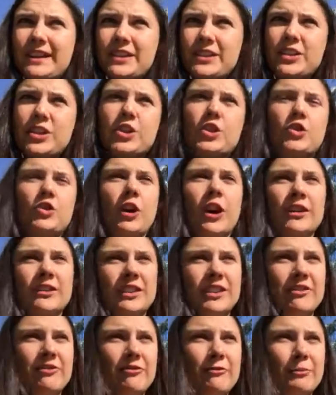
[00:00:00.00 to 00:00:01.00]
like
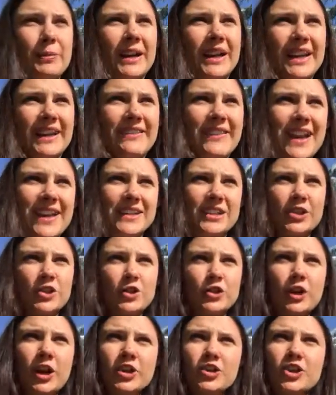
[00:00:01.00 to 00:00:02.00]
destructive, but in that
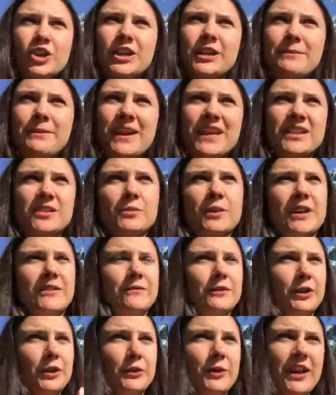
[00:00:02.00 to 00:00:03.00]
destruction, it makes way
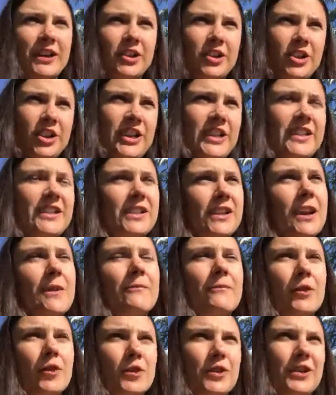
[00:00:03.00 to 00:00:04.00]
for new energies to
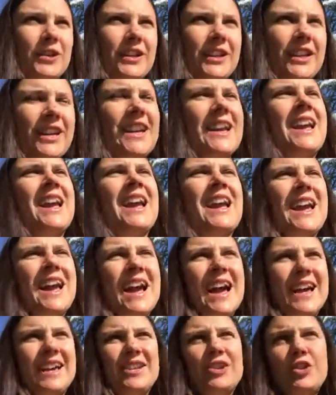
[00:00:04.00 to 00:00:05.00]
come forward.
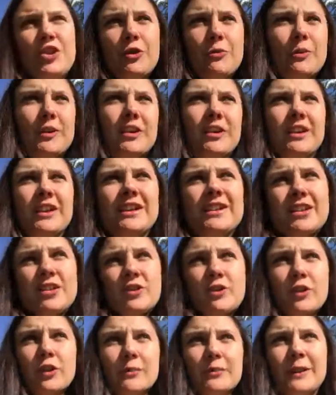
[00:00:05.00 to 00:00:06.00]
And Jupiter in
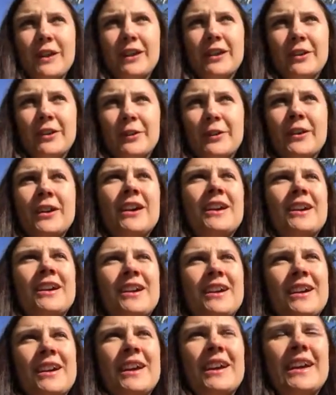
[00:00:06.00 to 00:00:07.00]
Scorpio
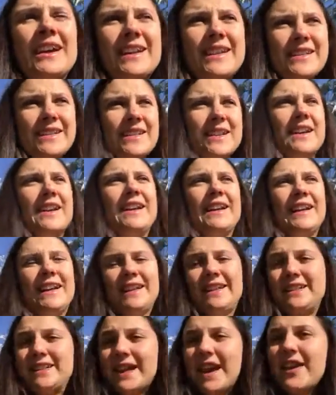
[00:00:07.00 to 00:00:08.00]
is
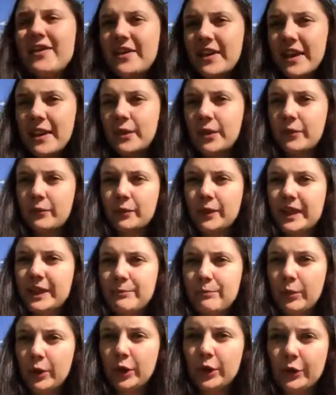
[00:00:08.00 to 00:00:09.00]
a death and a
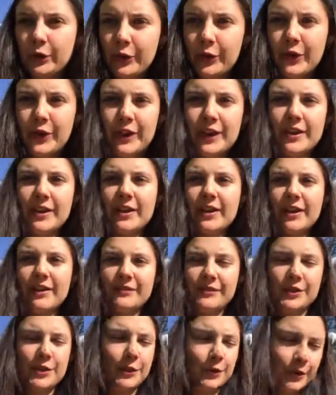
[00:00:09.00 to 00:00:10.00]
rebirth
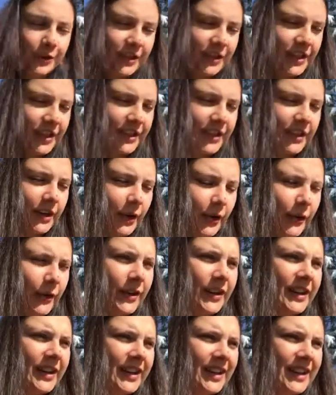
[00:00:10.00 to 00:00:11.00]
of sorts.
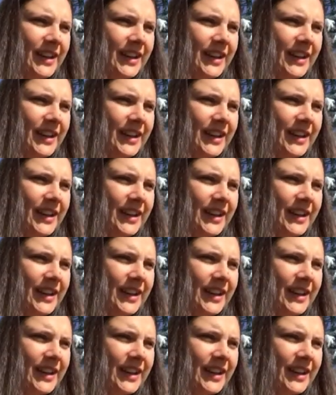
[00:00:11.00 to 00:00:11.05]
So